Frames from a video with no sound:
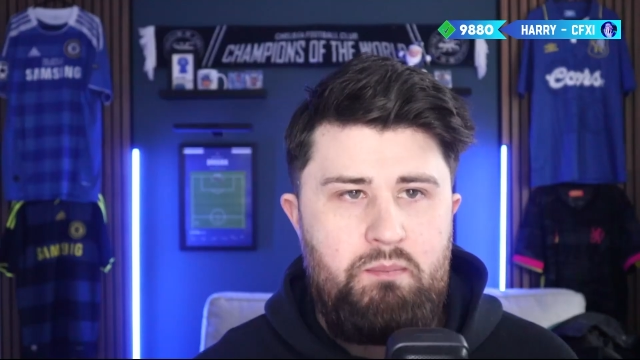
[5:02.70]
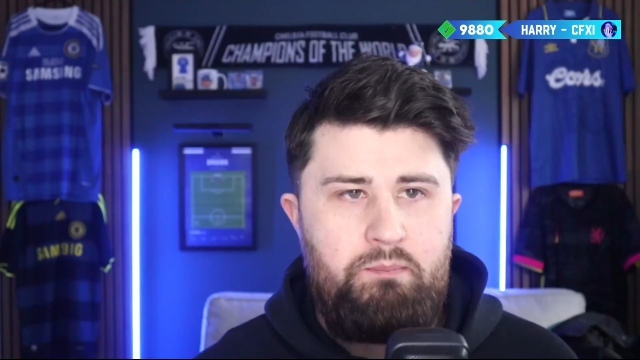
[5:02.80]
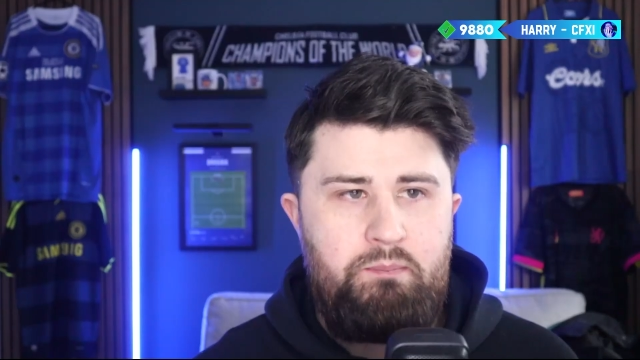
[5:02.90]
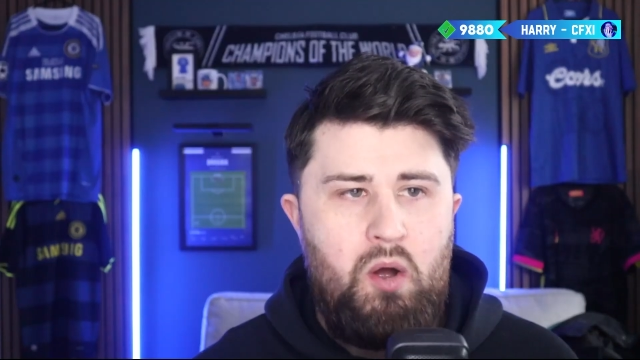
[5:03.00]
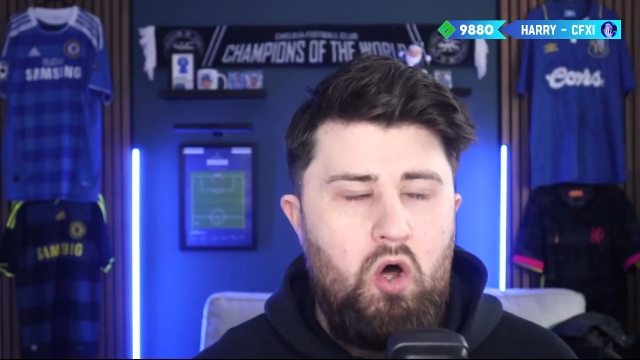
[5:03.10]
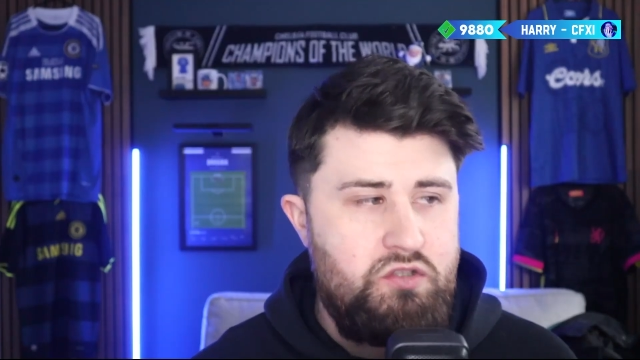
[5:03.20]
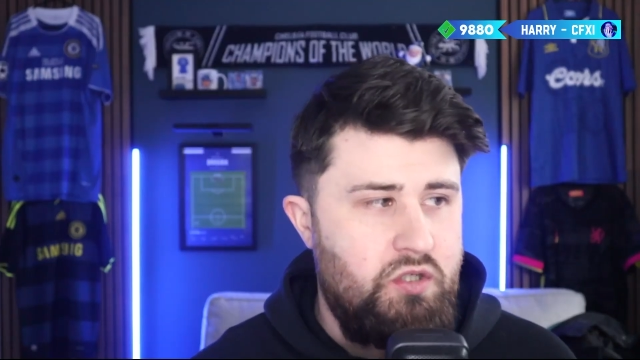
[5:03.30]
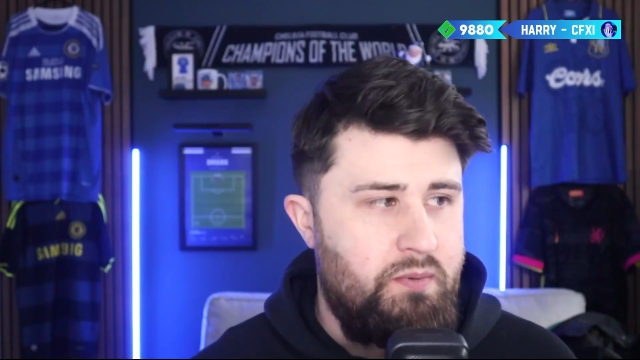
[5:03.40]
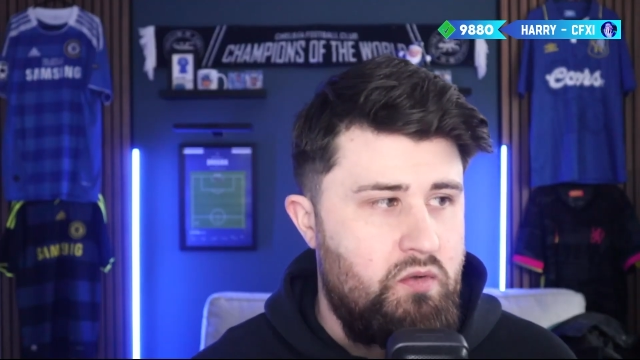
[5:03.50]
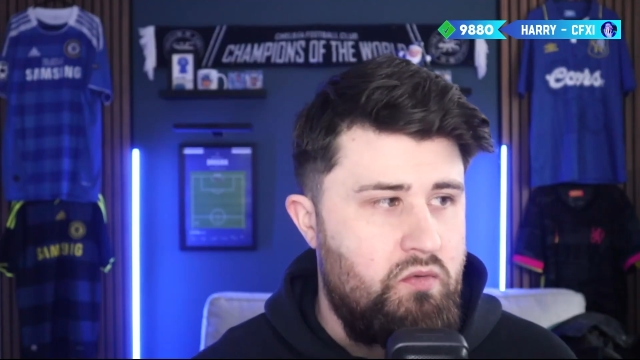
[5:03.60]

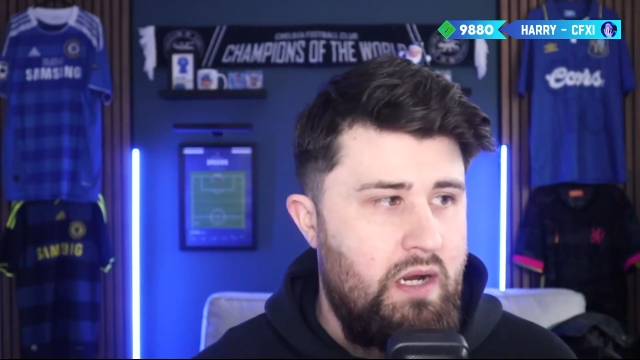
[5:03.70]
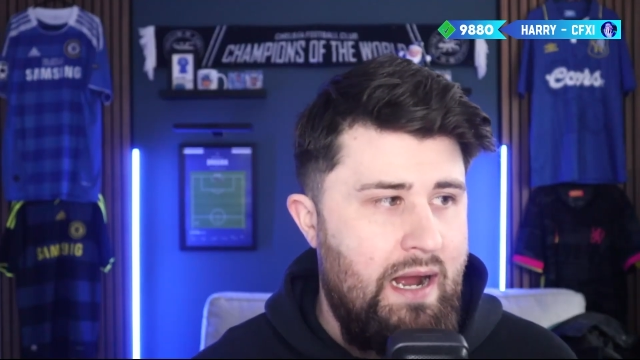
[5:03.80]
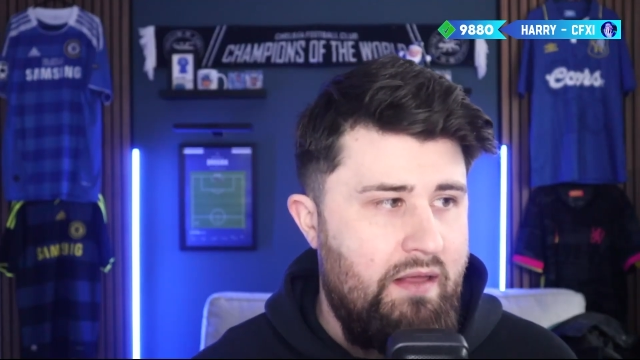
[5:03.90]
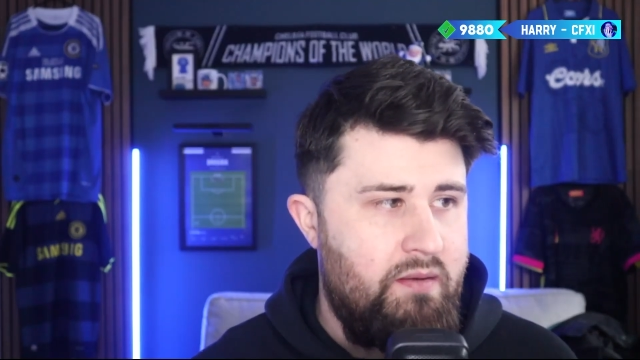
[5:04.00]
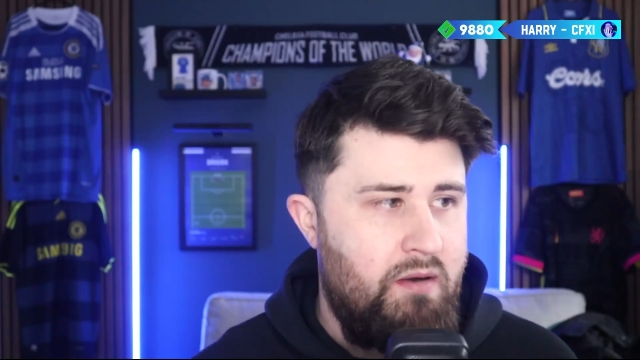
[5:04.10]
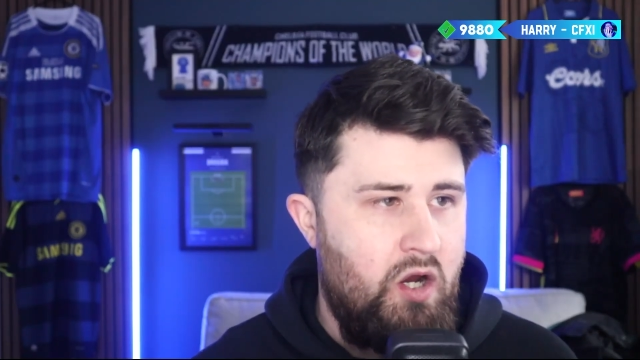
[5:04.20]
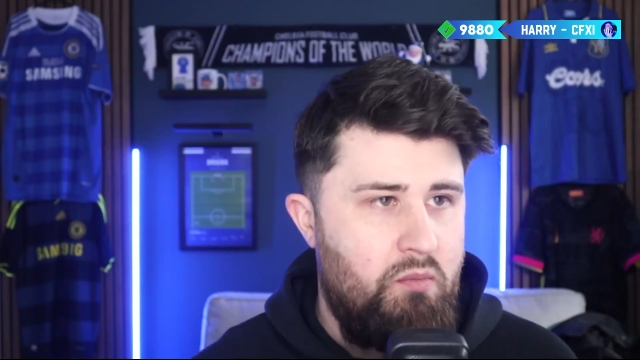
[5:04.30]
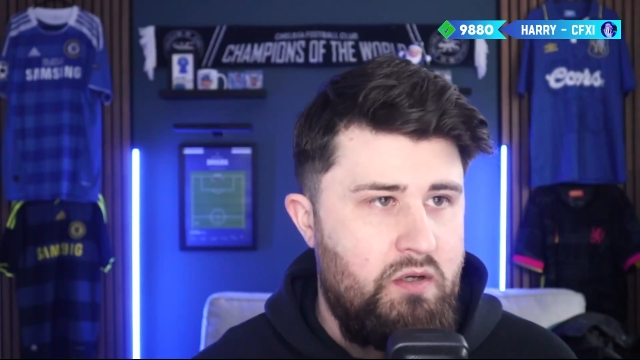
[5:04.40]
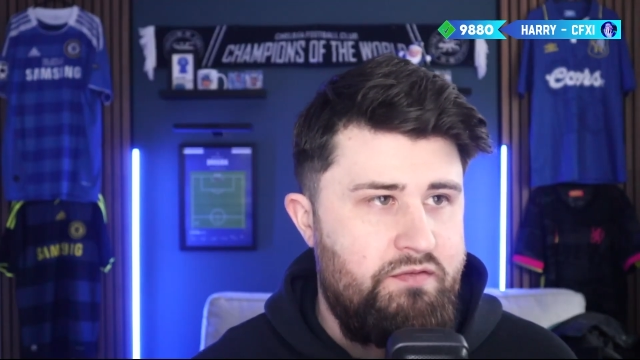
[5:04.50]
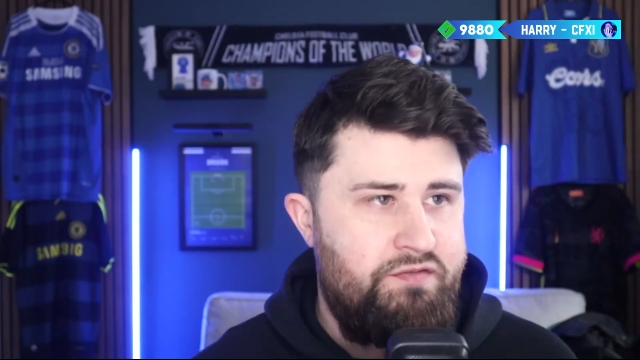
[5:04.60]
possible at the
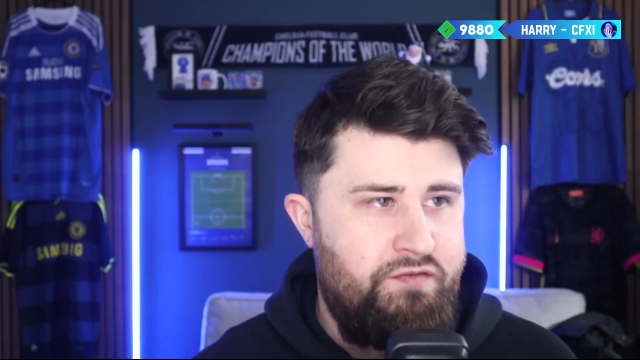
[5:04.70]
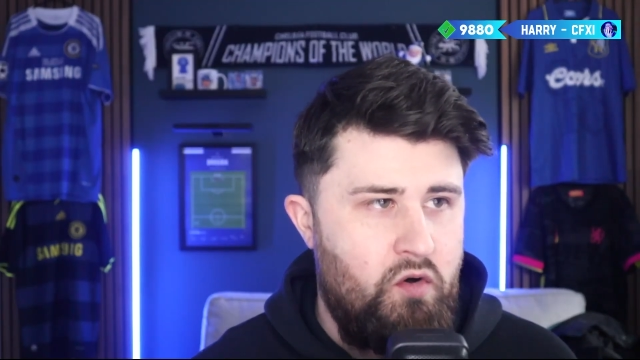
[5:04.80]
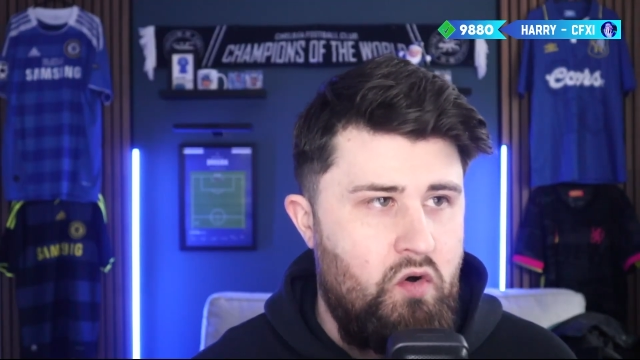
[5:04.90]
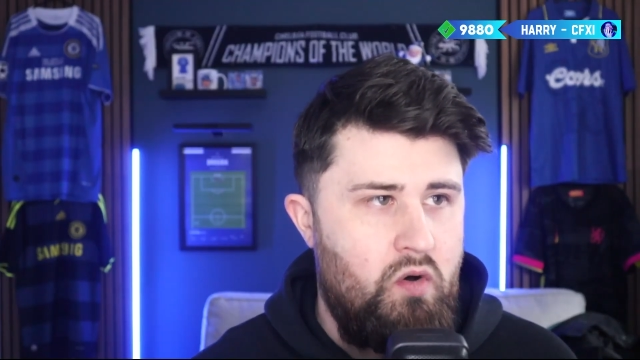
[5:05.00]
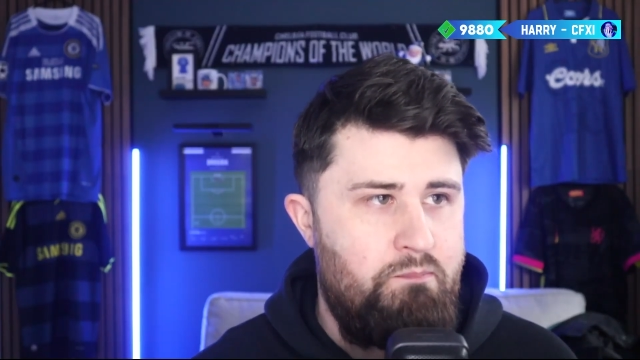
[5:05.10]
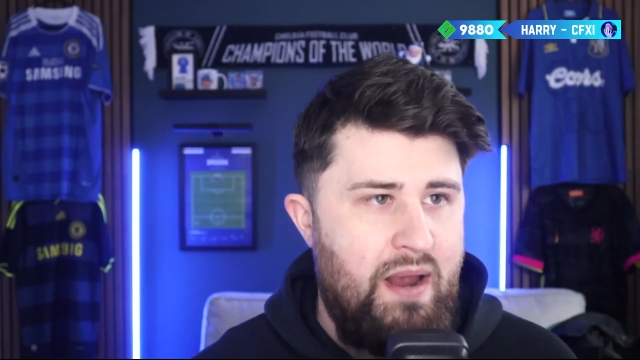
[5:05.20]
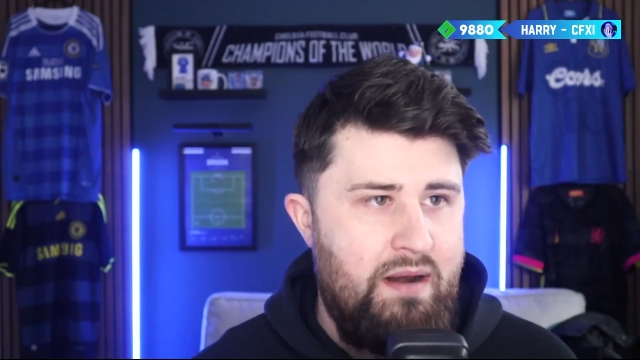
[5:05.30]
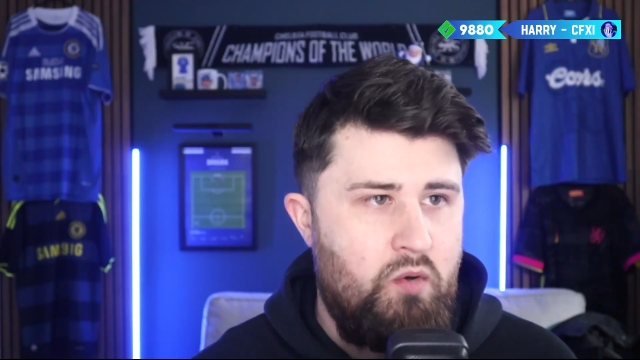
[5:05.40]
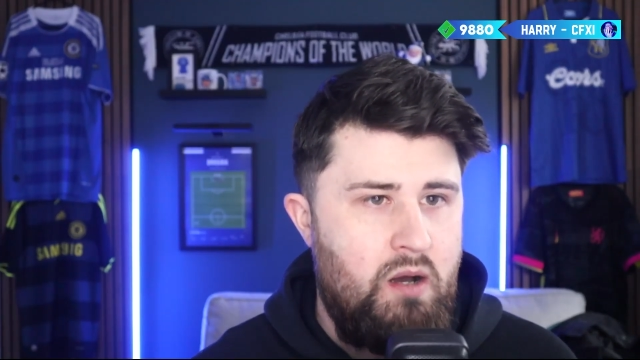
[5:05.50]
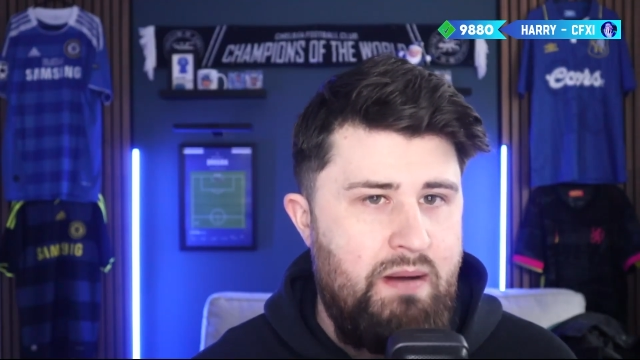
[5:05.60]
moment for
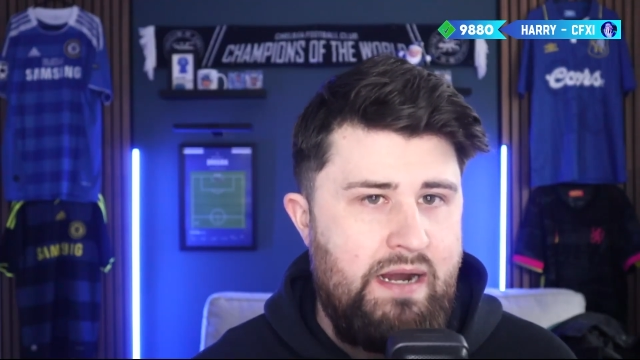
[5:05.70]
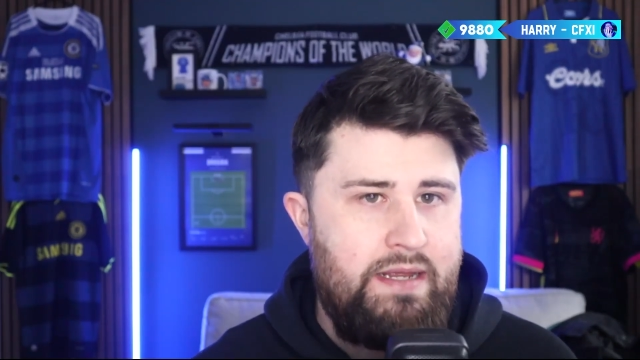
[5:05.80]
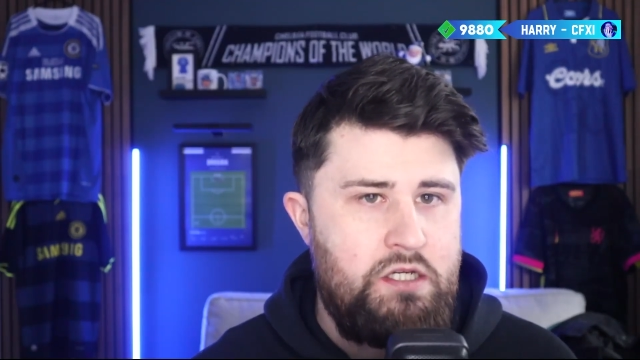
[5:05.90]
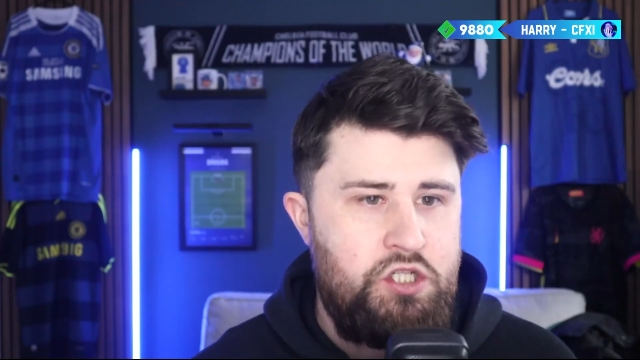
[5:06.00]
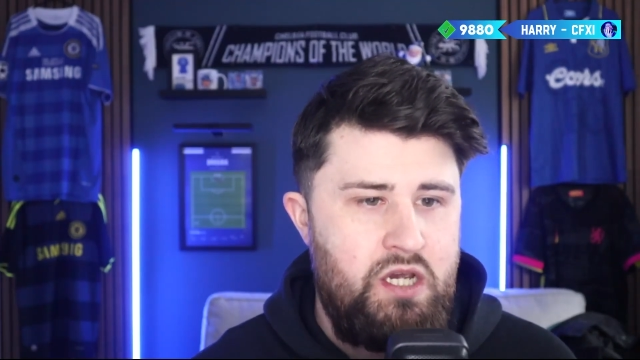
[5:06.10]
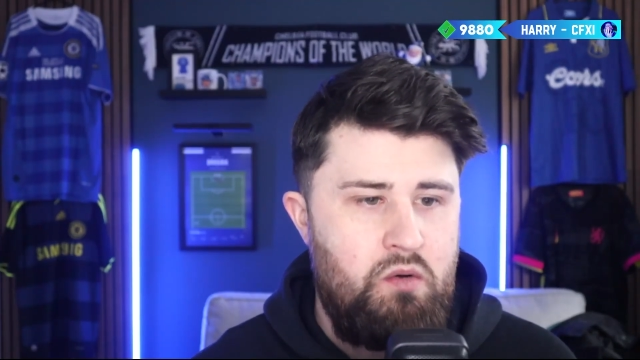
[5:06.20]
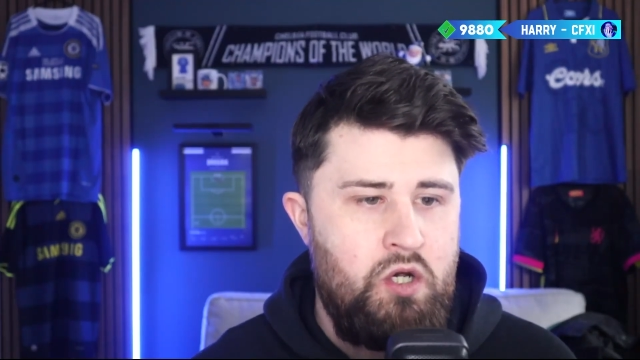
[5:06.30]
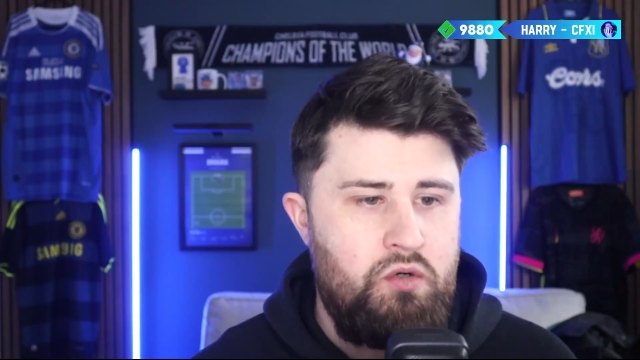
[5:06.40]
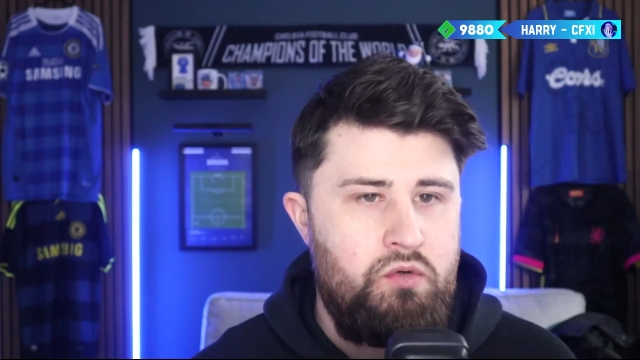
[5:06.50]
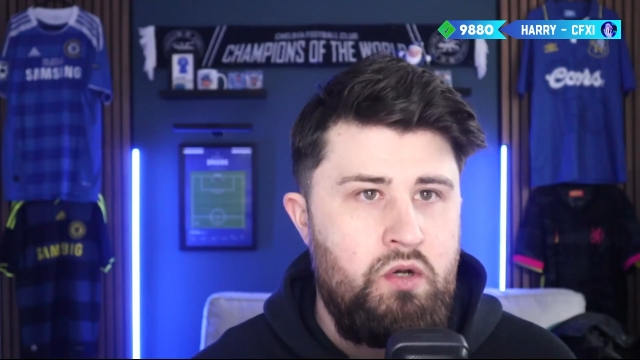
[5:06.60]
Benoit Badiashile,
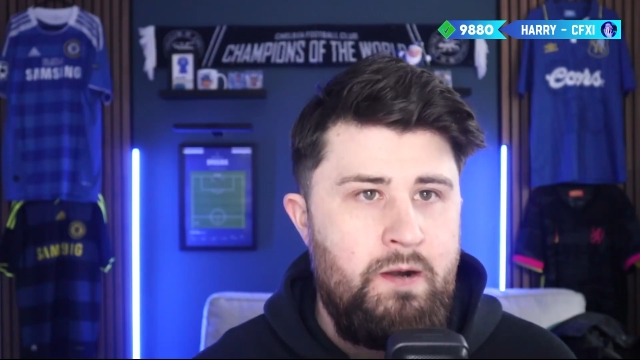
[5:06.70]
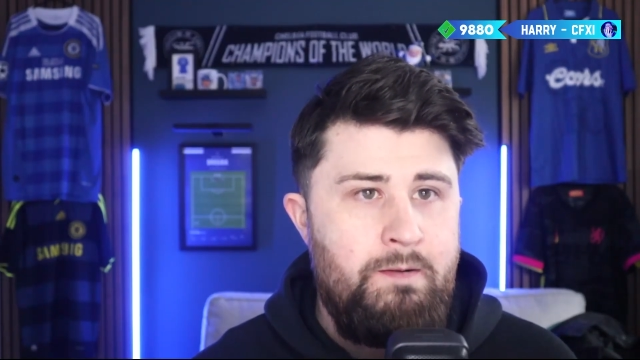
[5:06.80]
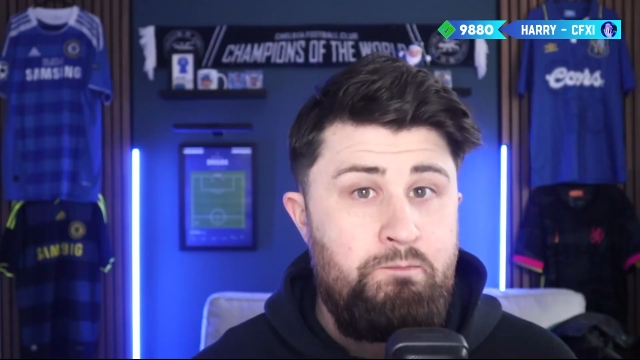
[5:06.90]
who,